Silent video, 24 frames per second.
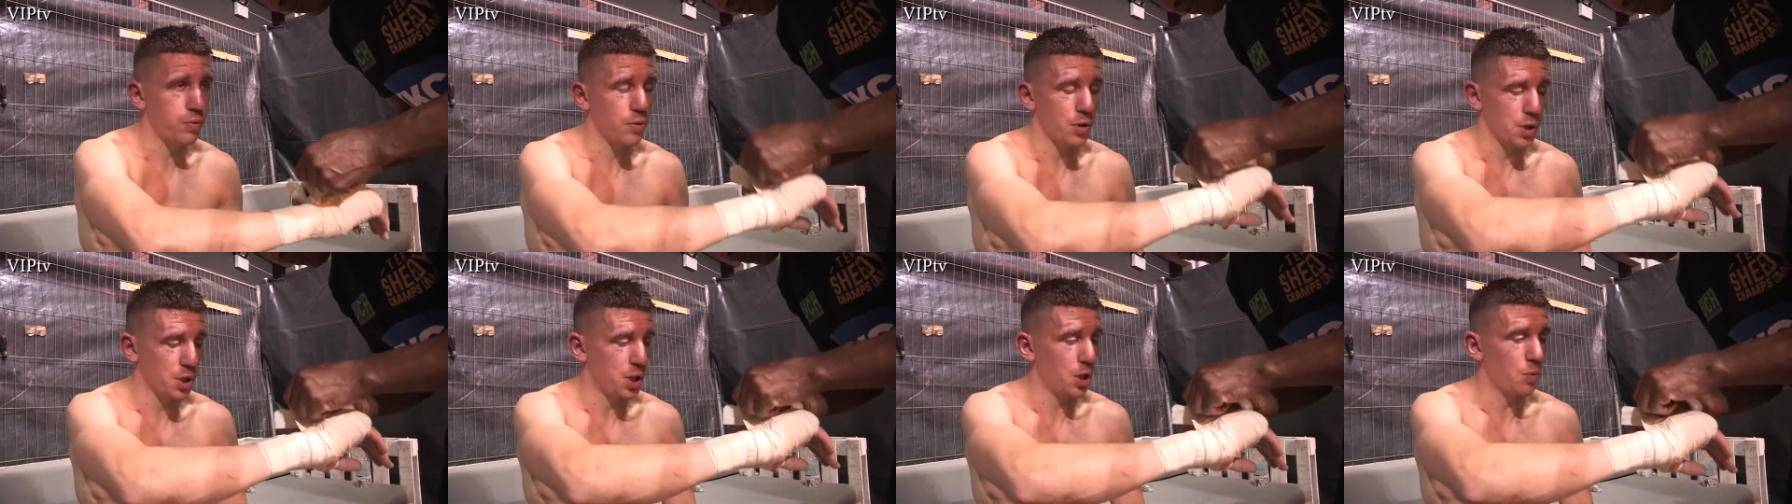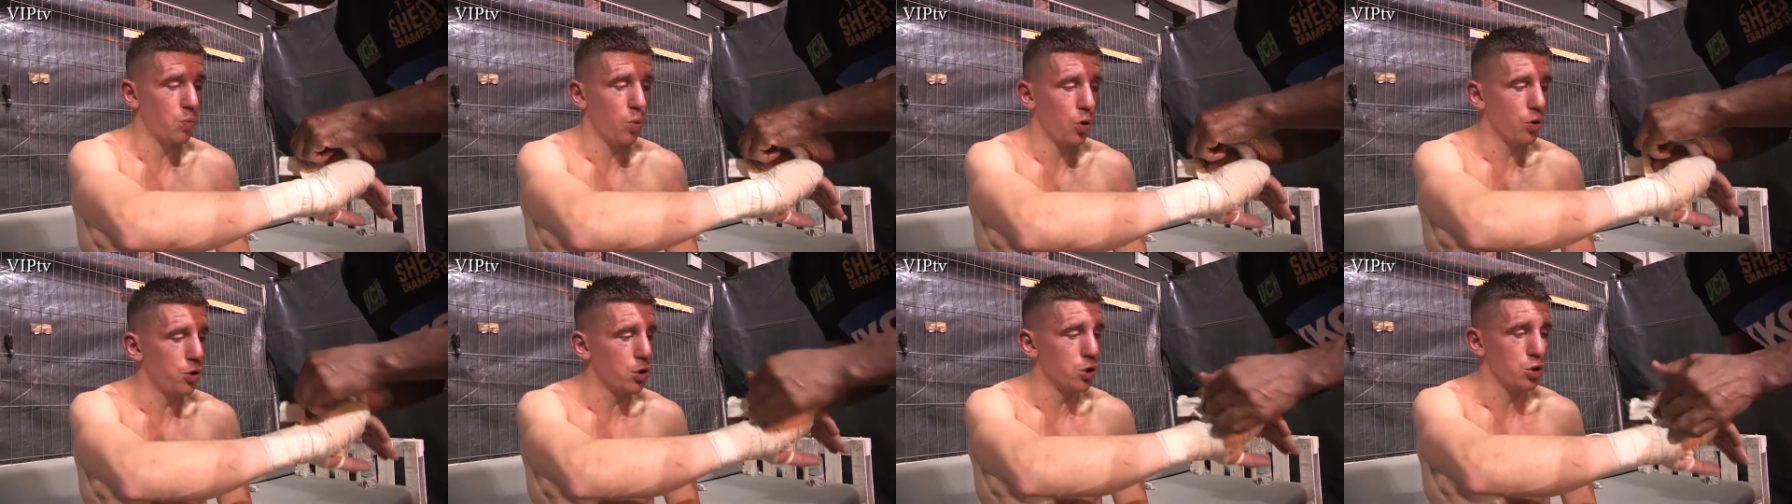He
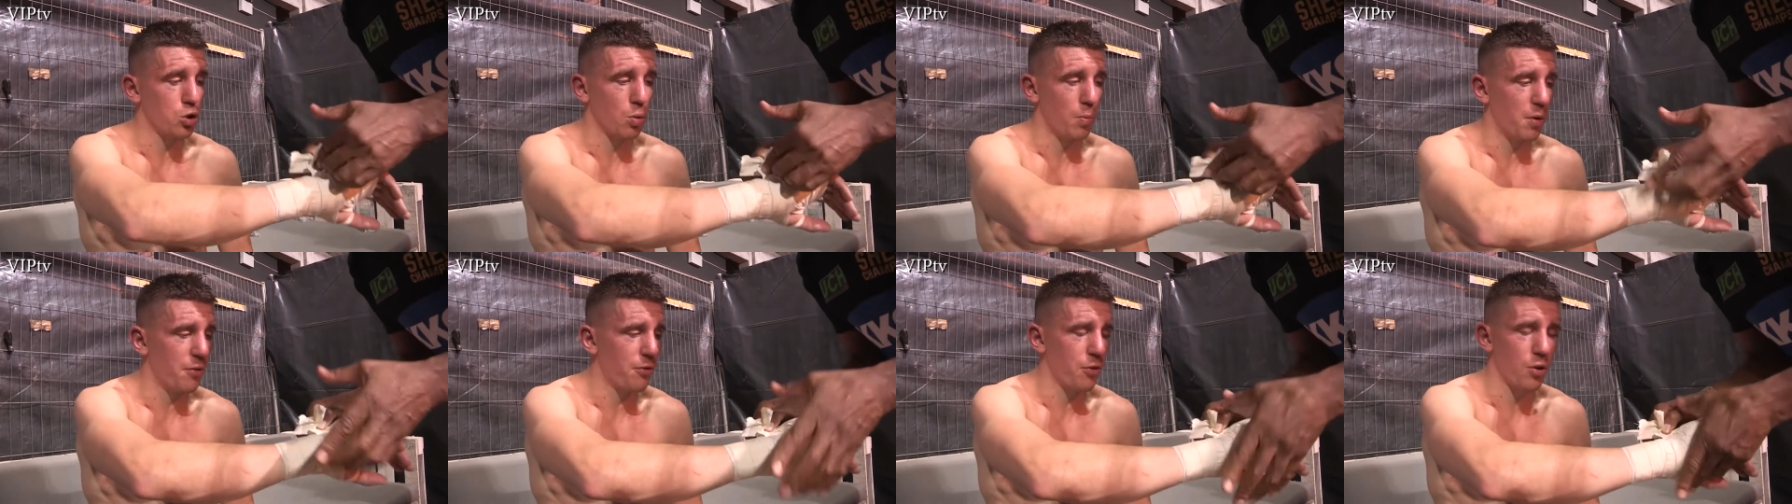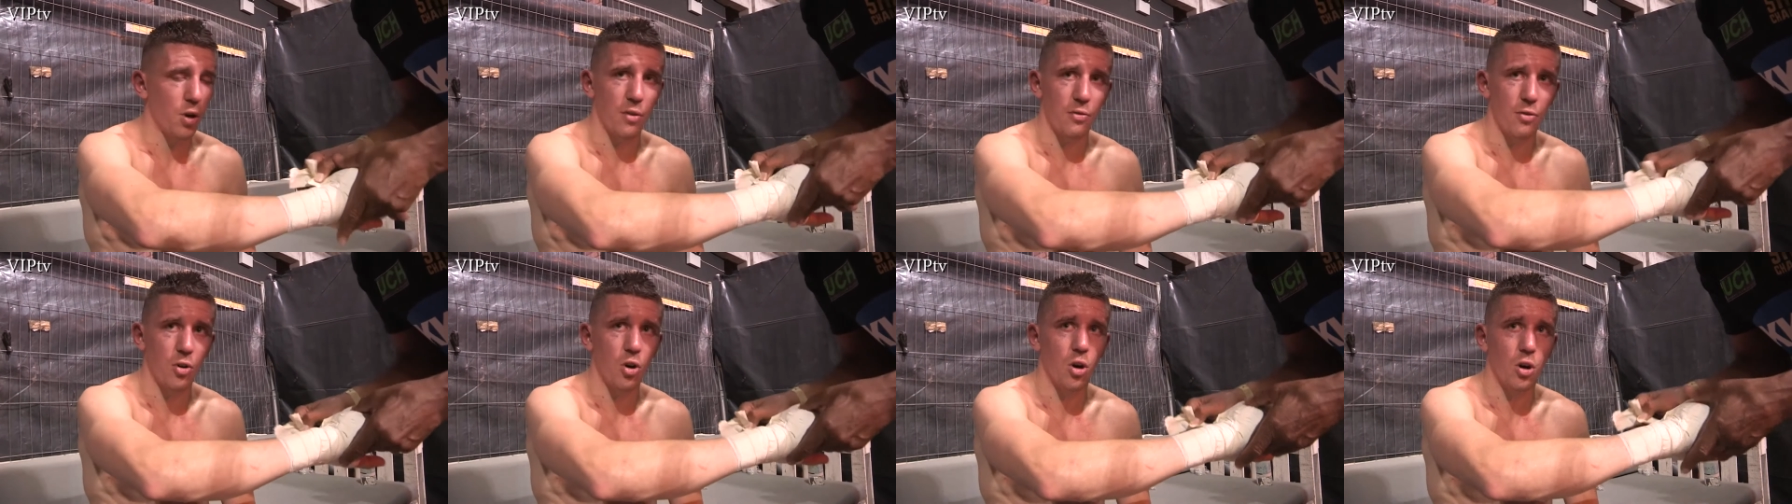did wonders coming through
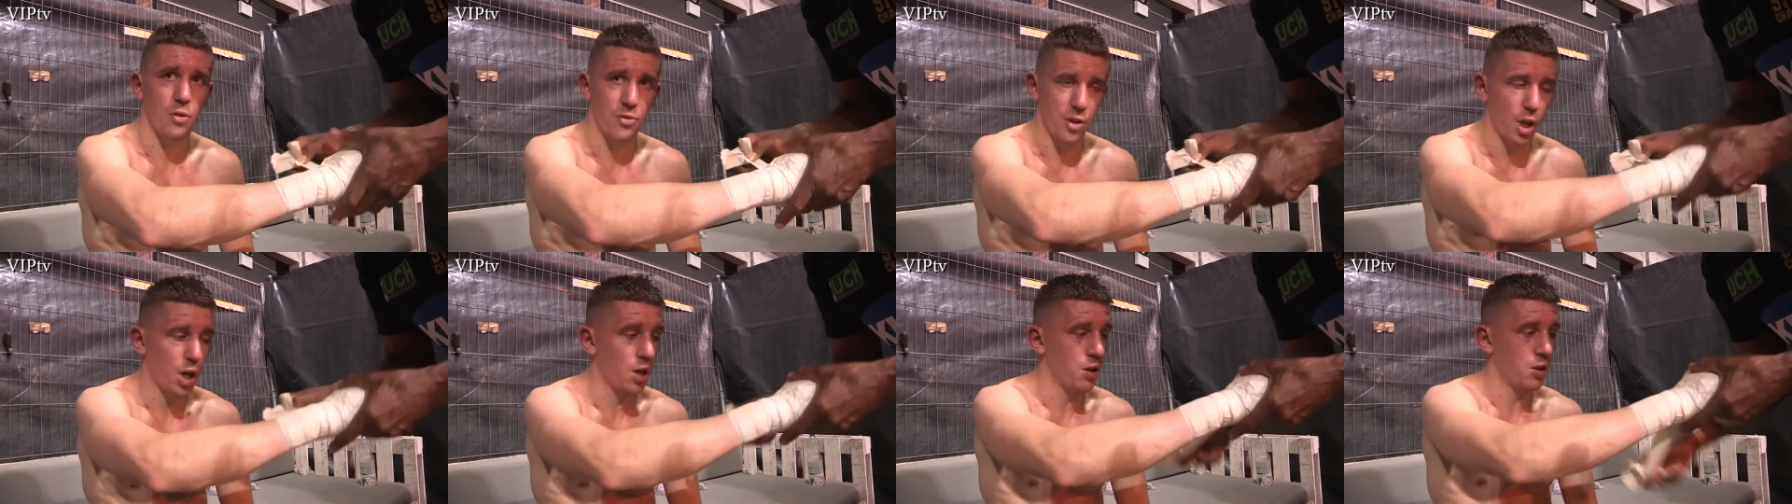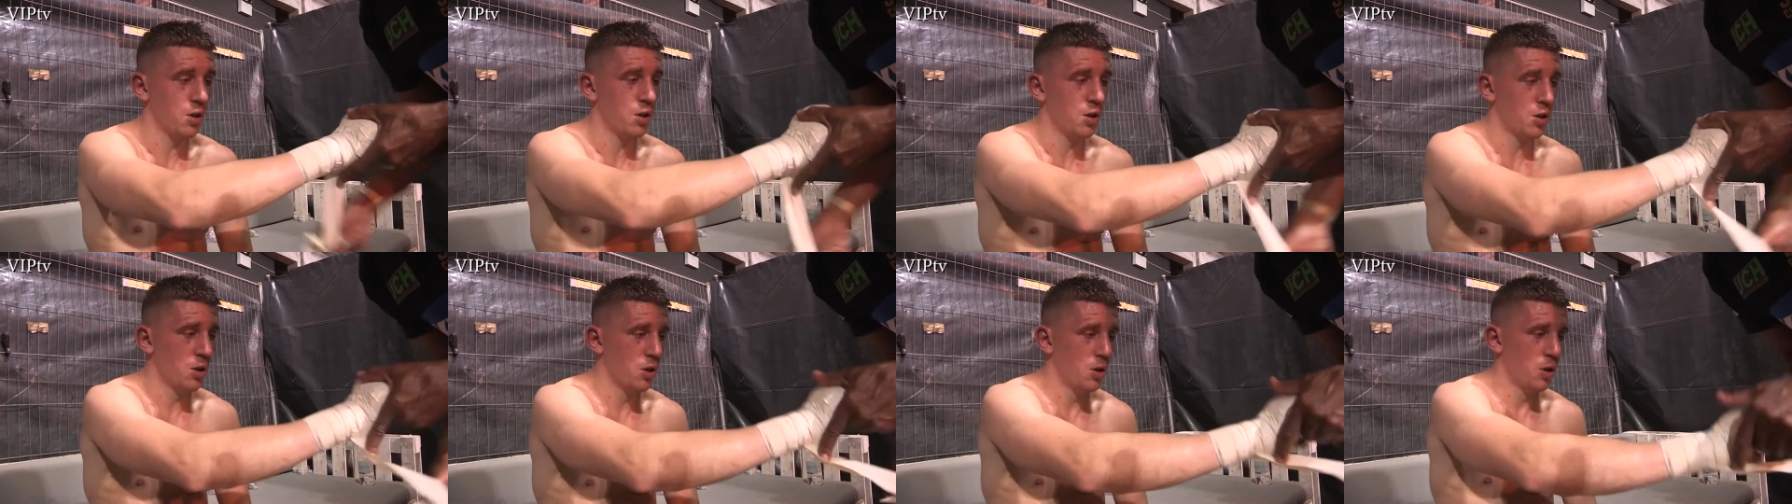that fourth.
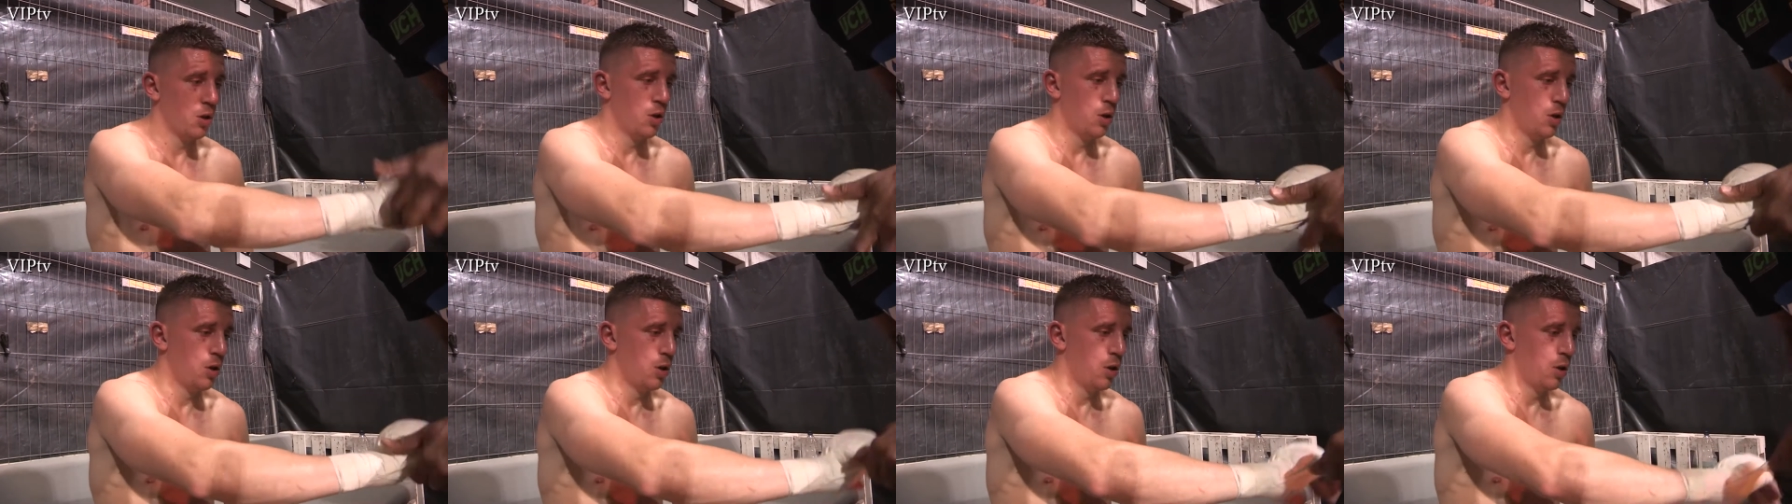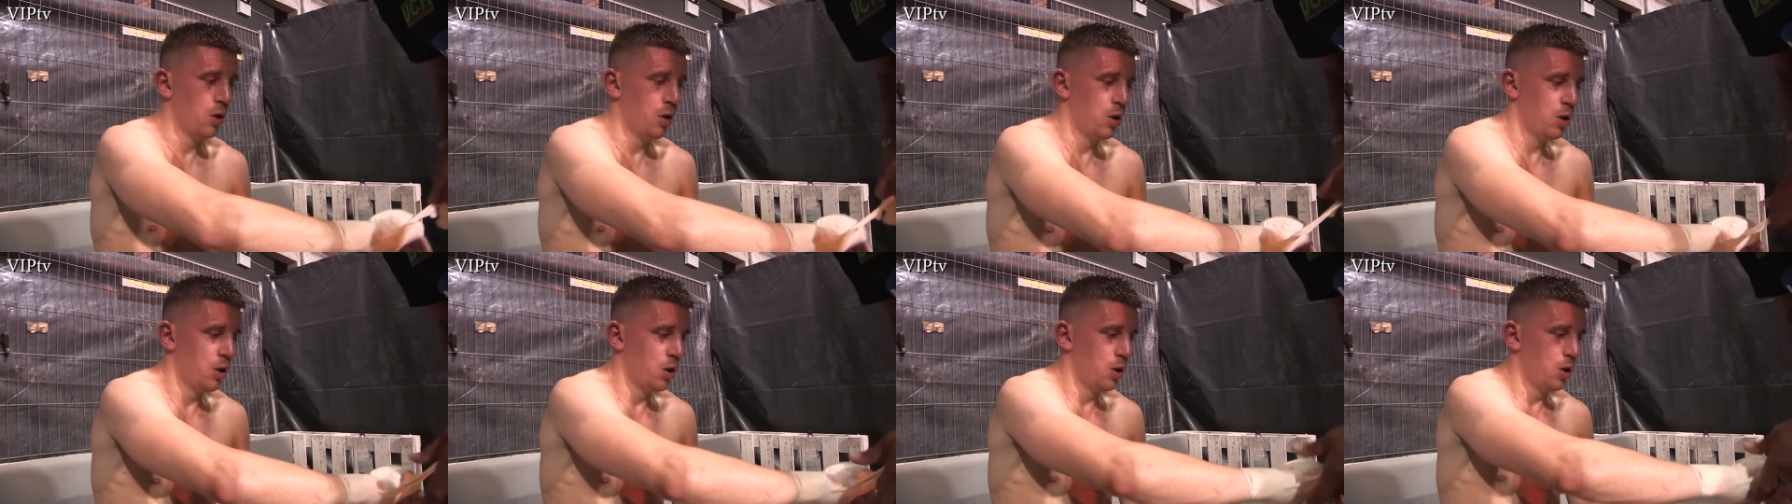
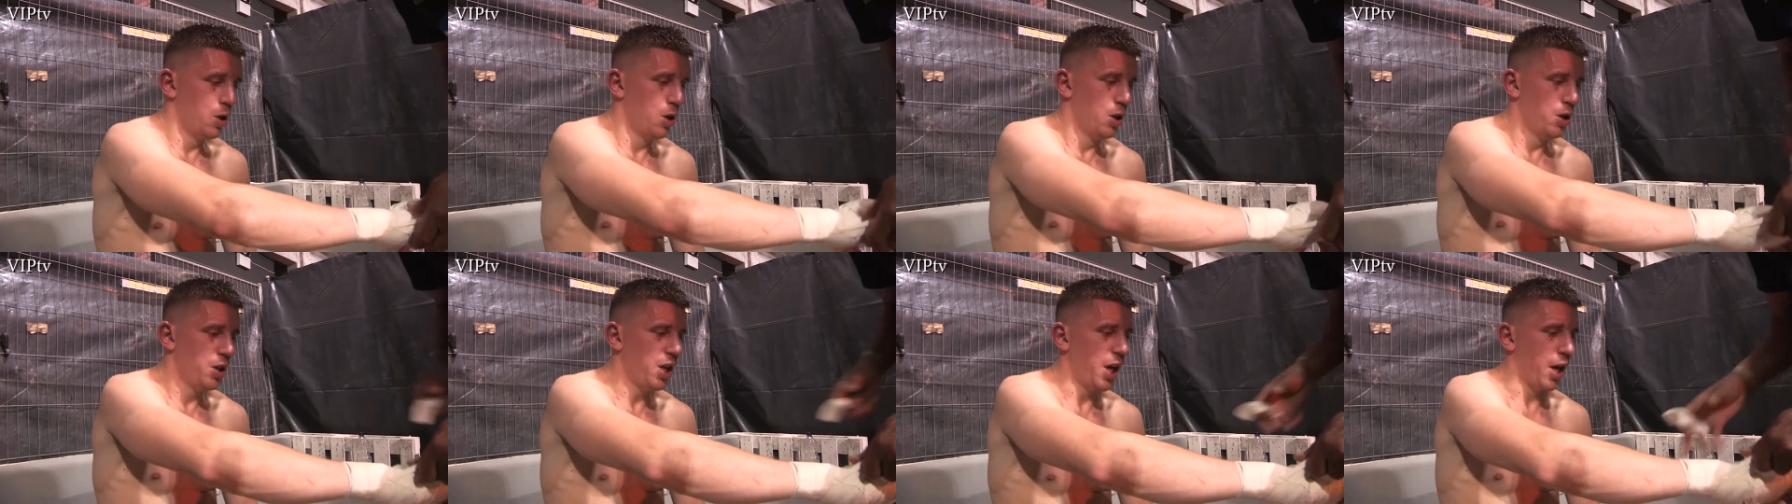Yeah.